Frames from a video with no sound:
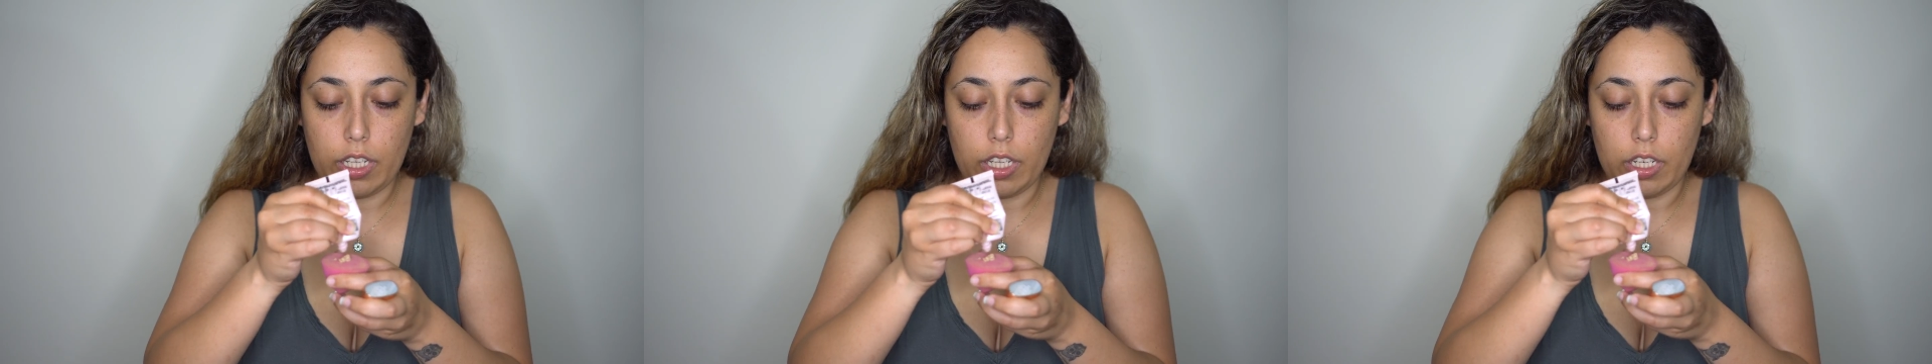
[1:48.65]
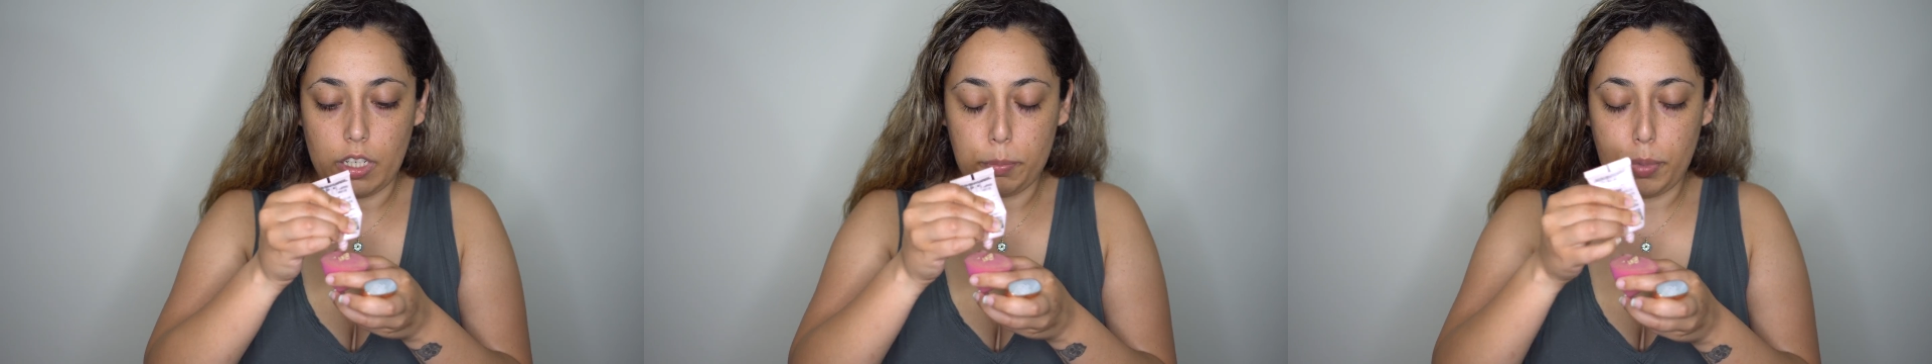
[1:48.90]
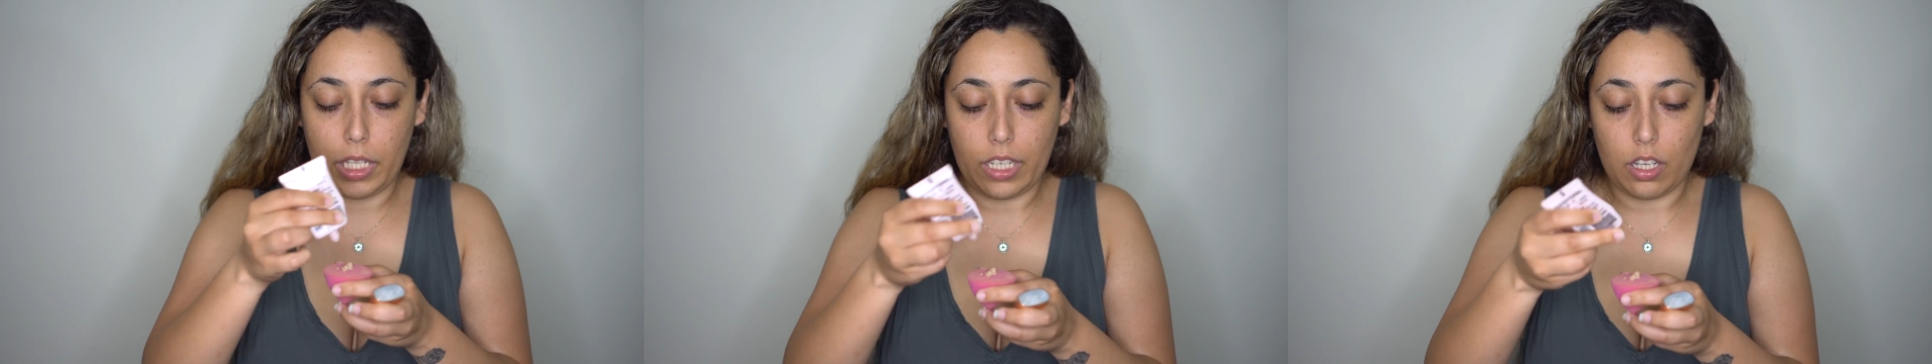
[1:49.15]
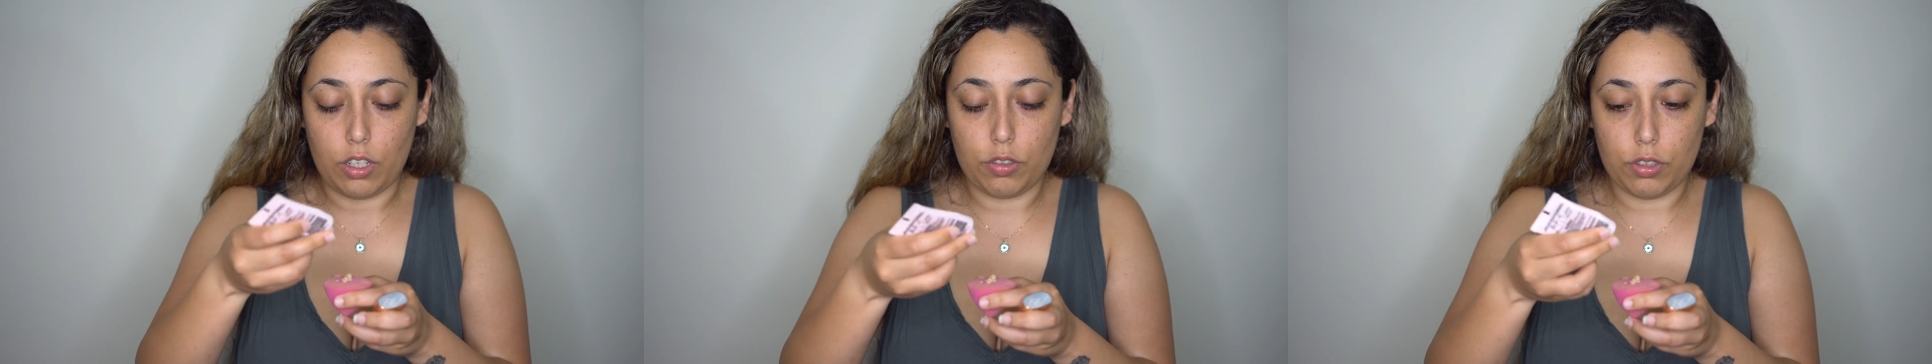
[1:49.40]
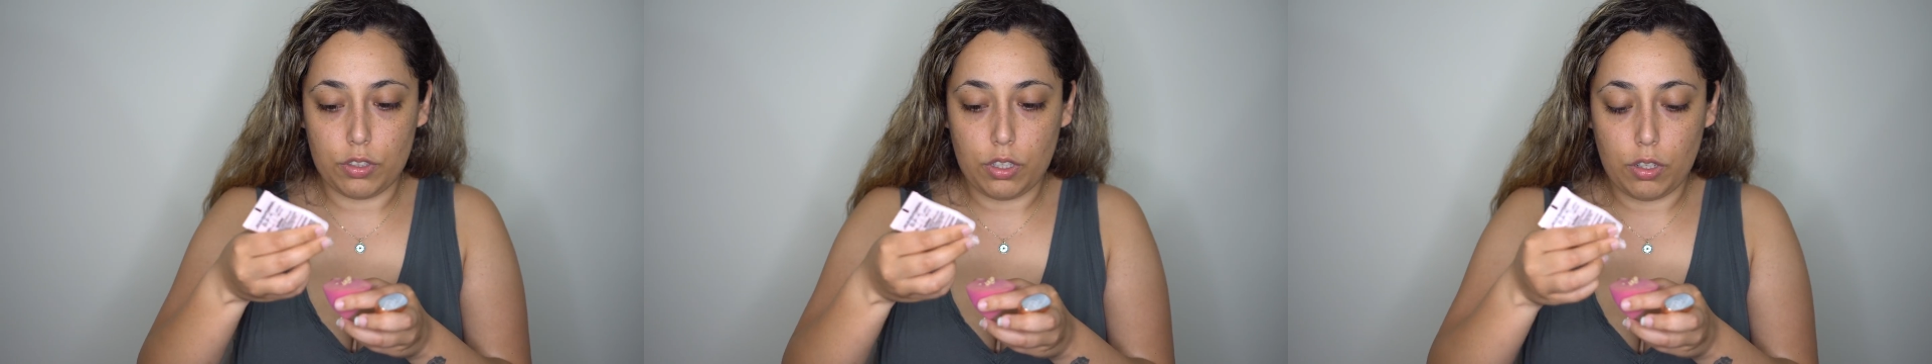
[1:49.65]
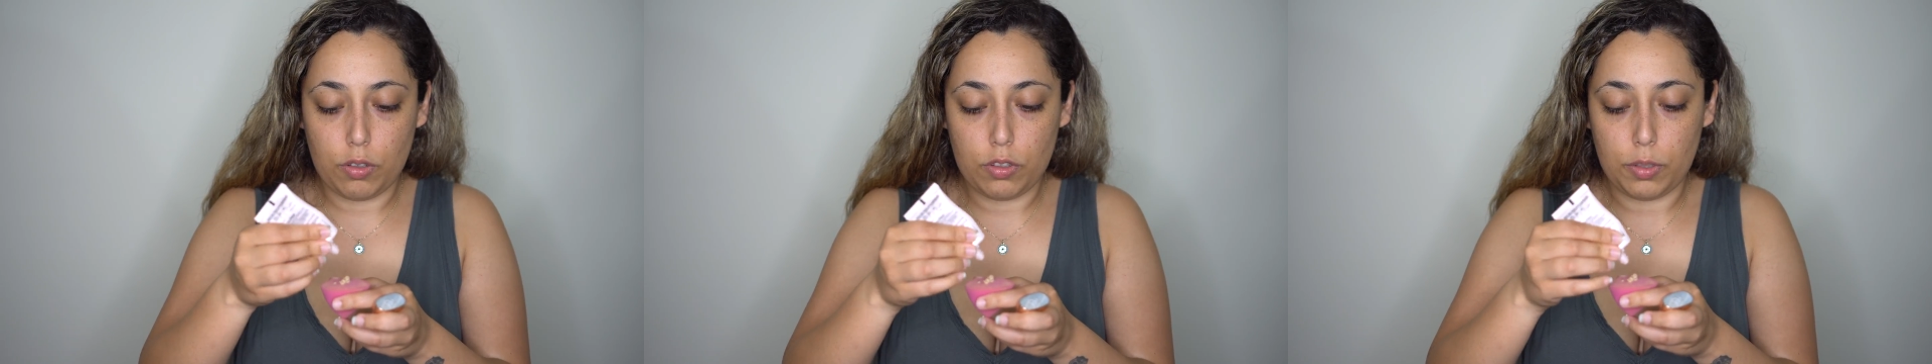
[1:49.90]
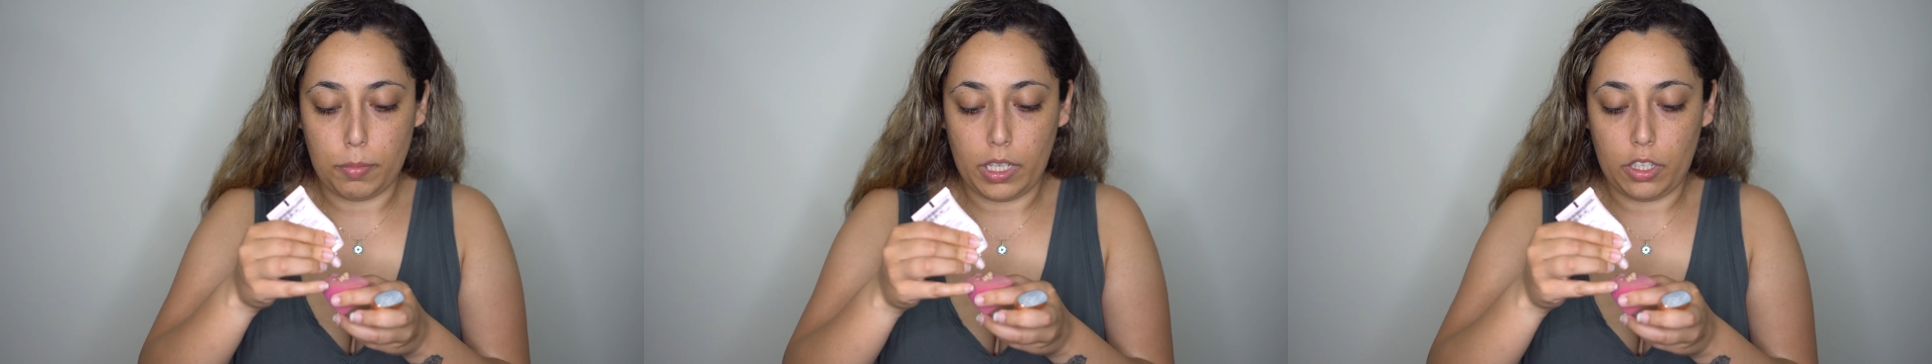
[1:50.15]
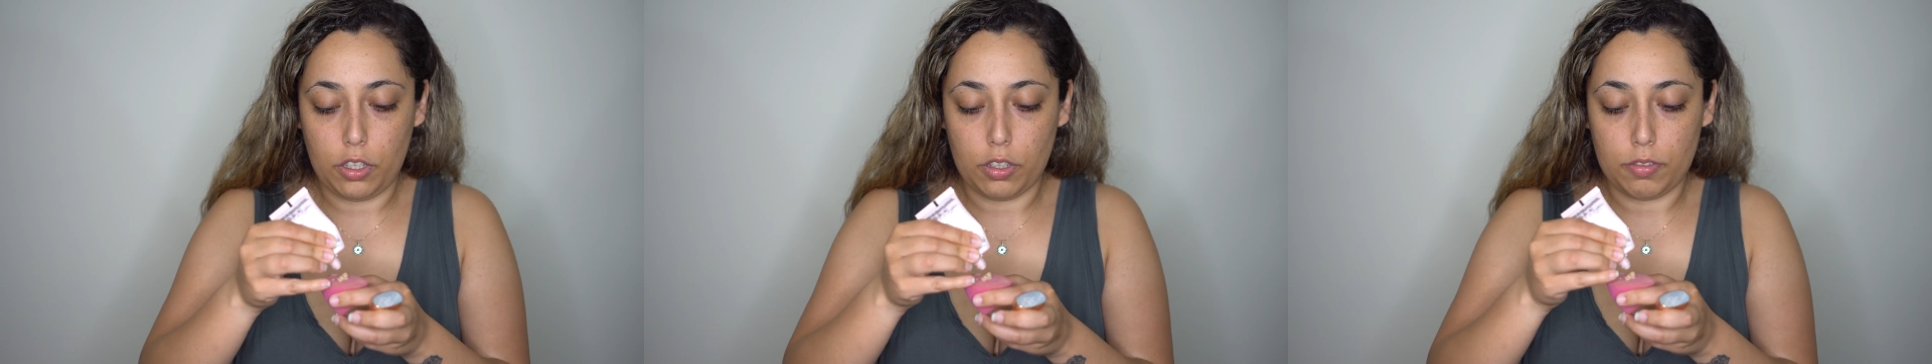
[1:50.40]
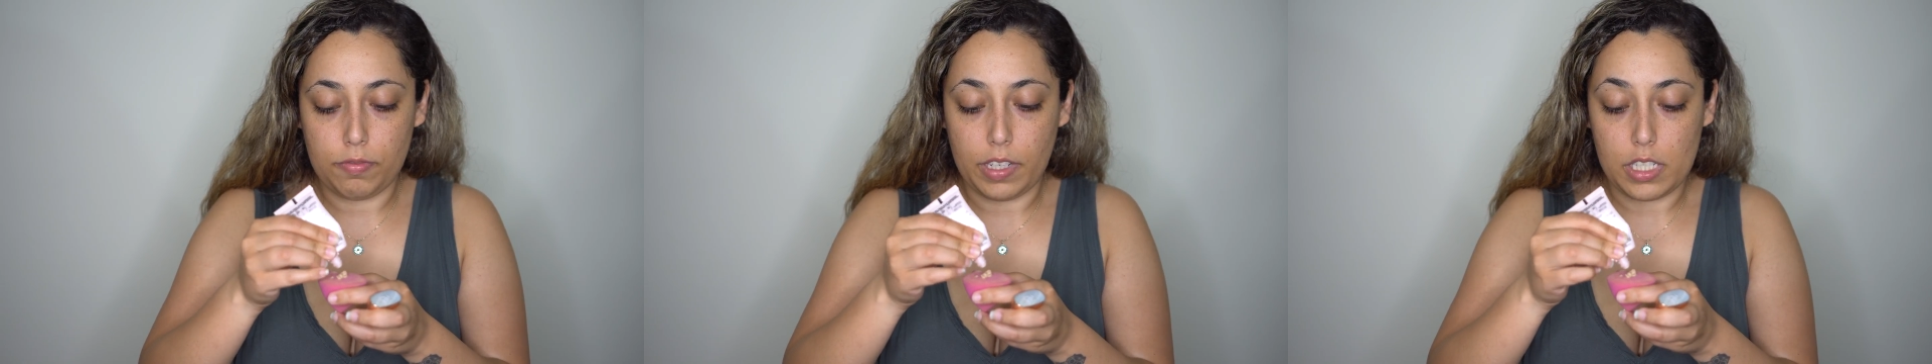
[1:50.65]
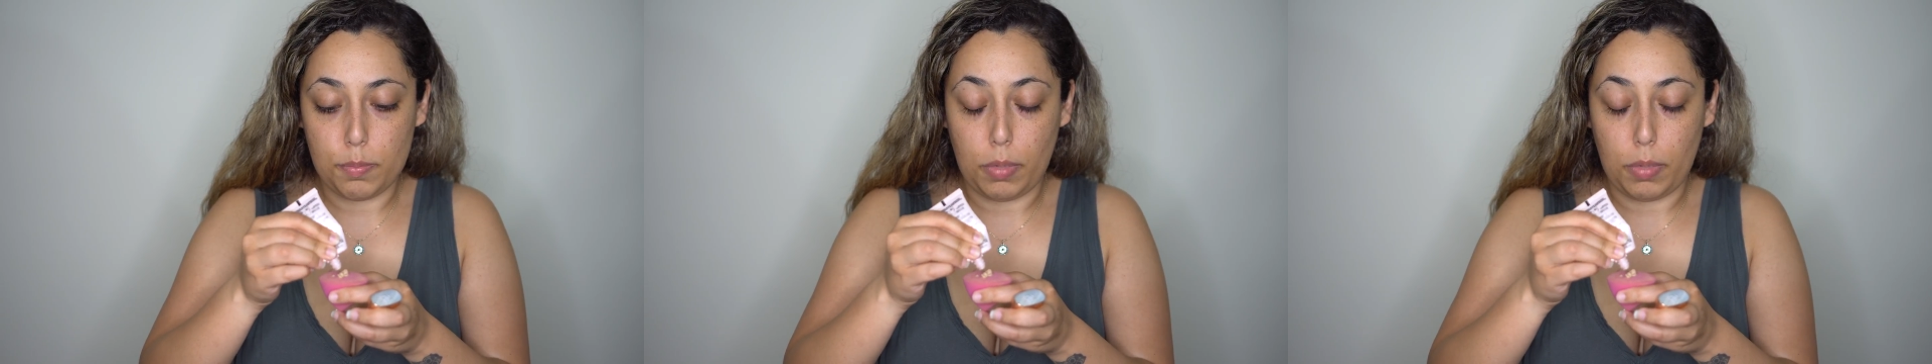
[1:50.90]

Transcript: and a pink undertone to make your face